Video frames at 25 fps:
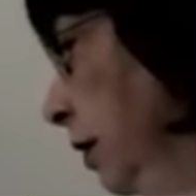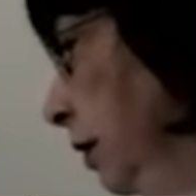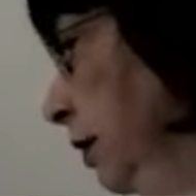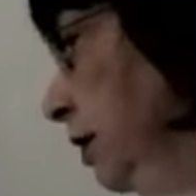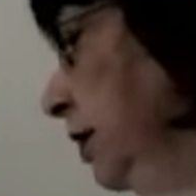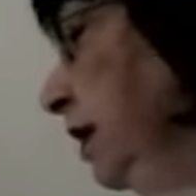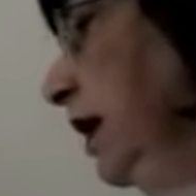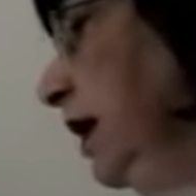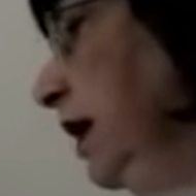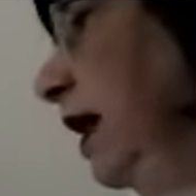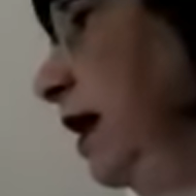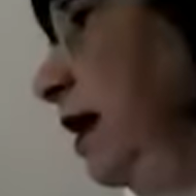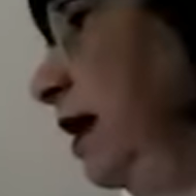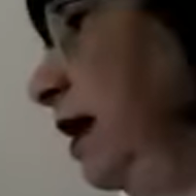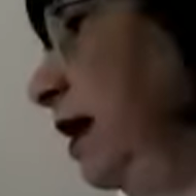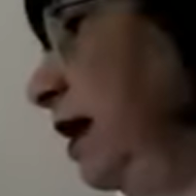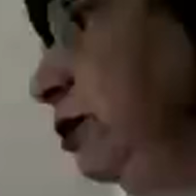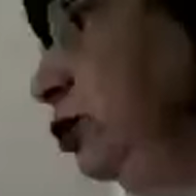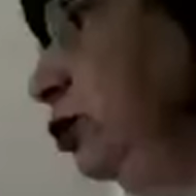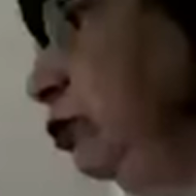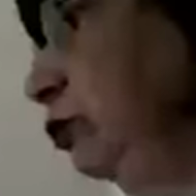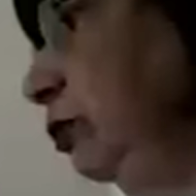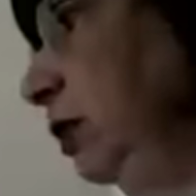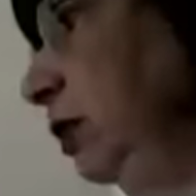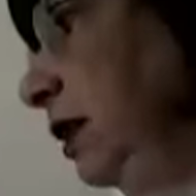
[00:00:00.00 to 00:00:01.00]
to get our
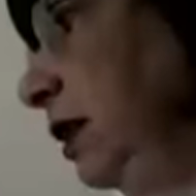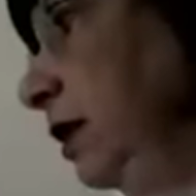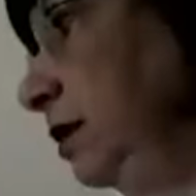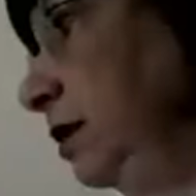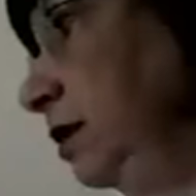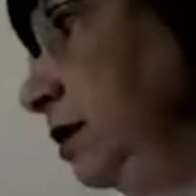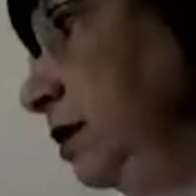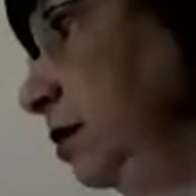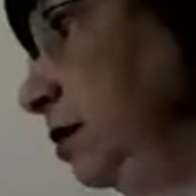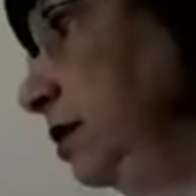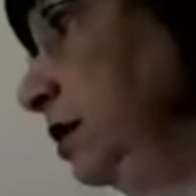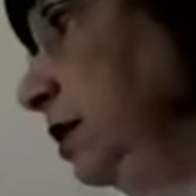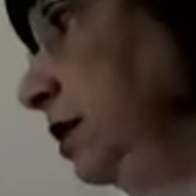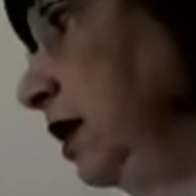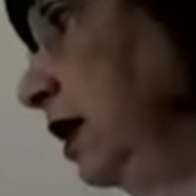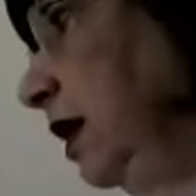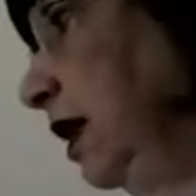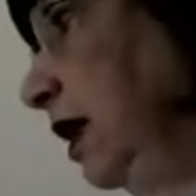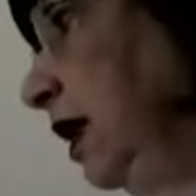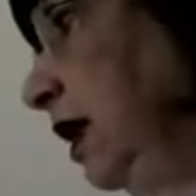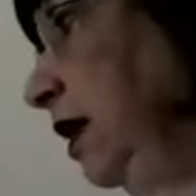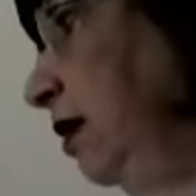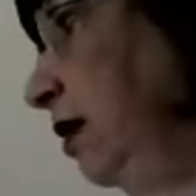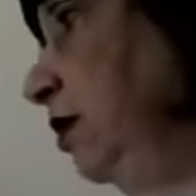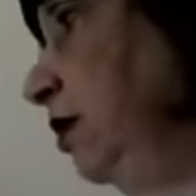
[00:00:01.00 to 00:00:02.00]
two answers.
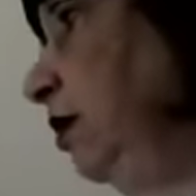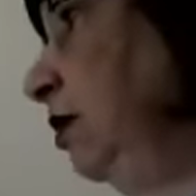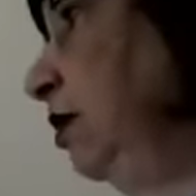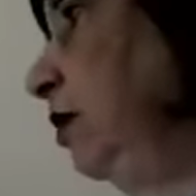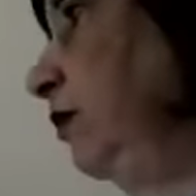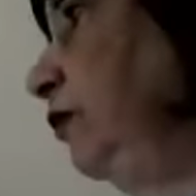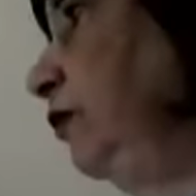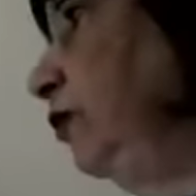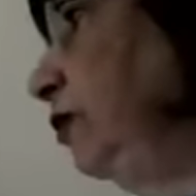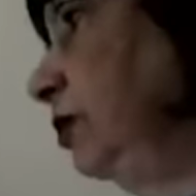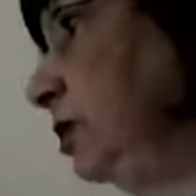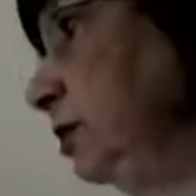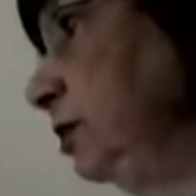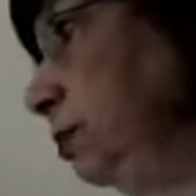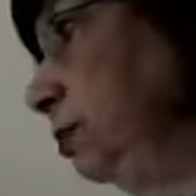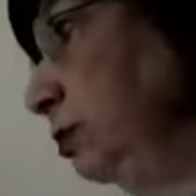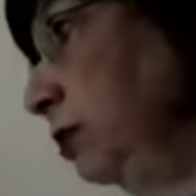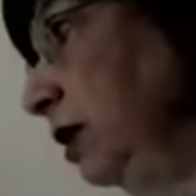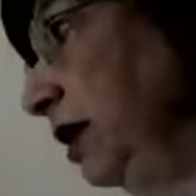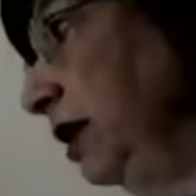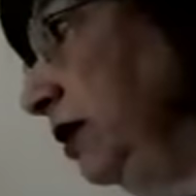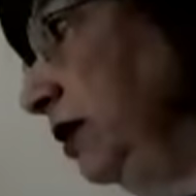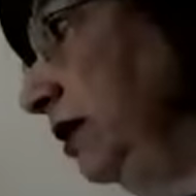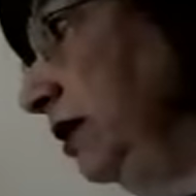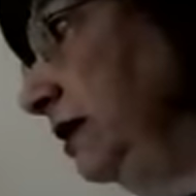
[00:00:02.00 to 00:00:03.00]
Either the first
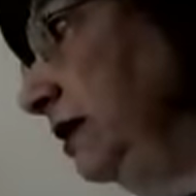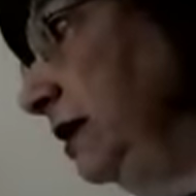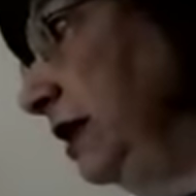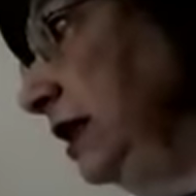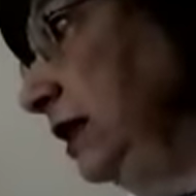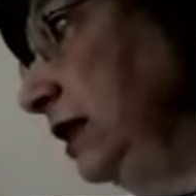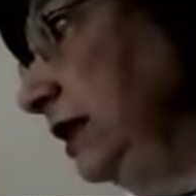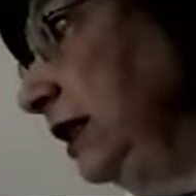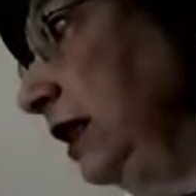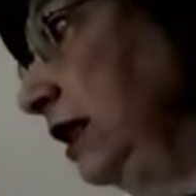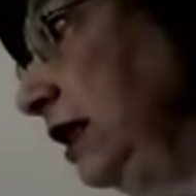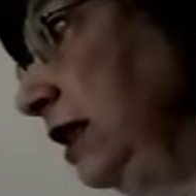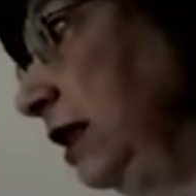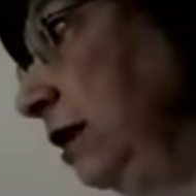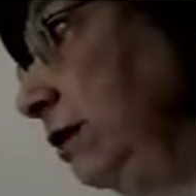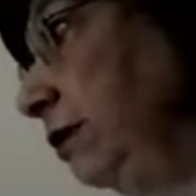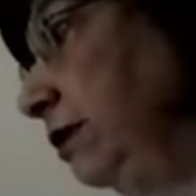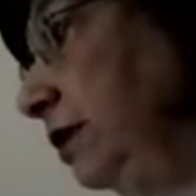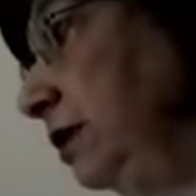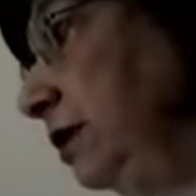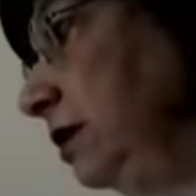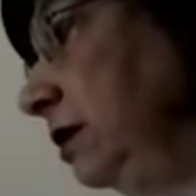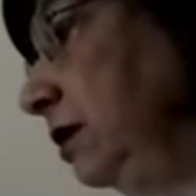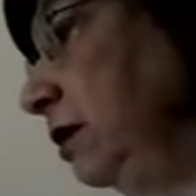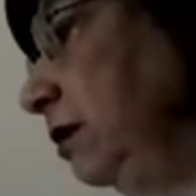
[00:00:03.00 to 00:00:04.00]
parentheses can
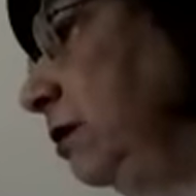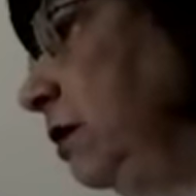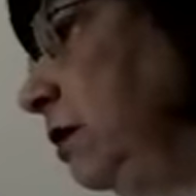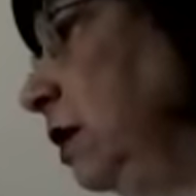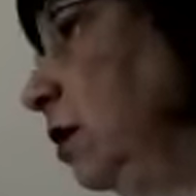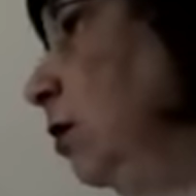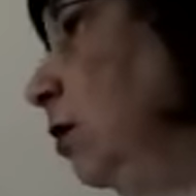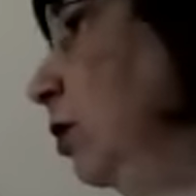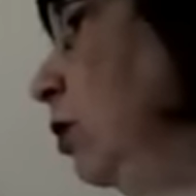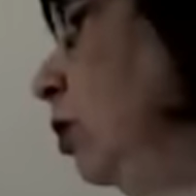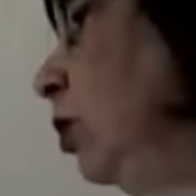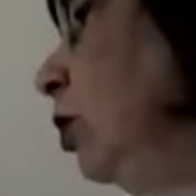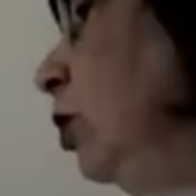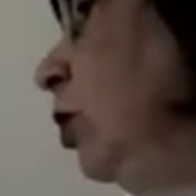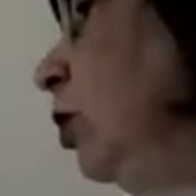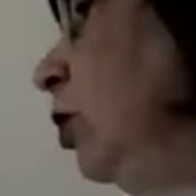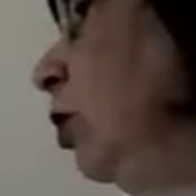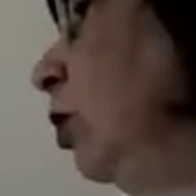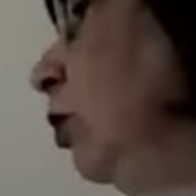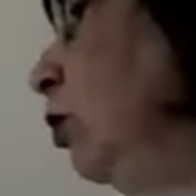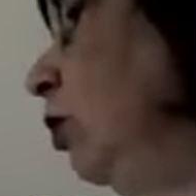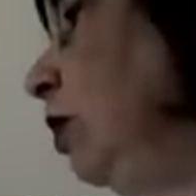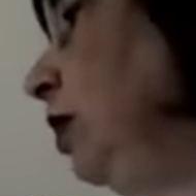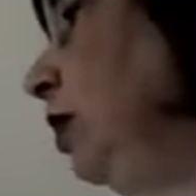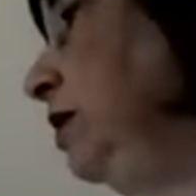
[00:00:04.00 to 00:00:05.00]
equal 0
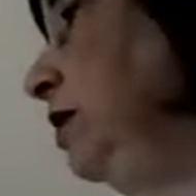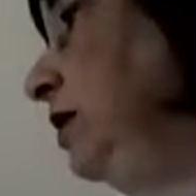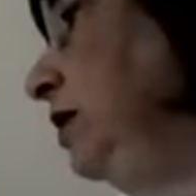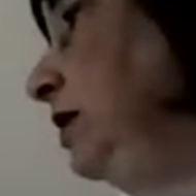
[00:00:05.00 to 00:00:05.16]
or the